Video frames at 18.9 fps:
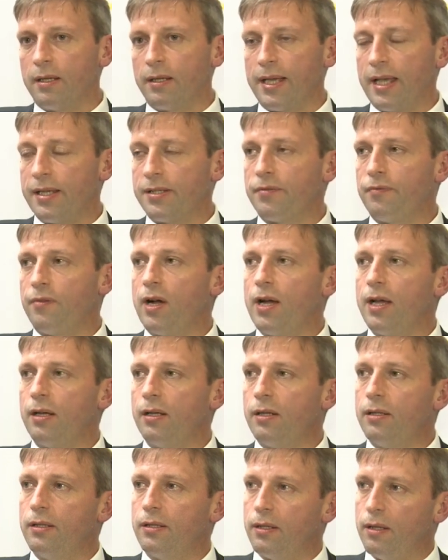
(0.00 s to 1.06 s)

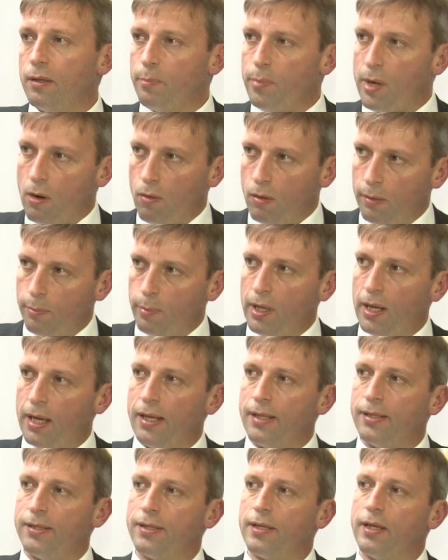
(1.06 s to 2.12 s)
gas-fired power
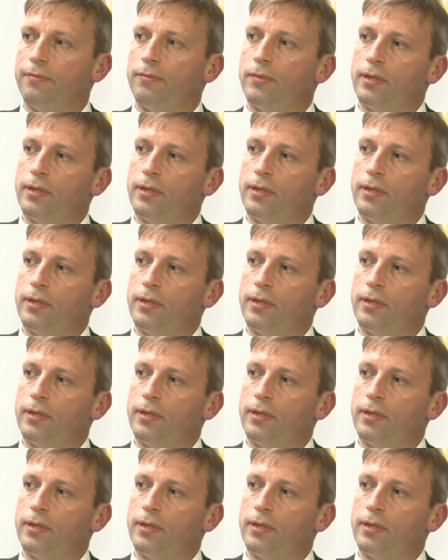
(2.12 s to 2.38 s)
plants and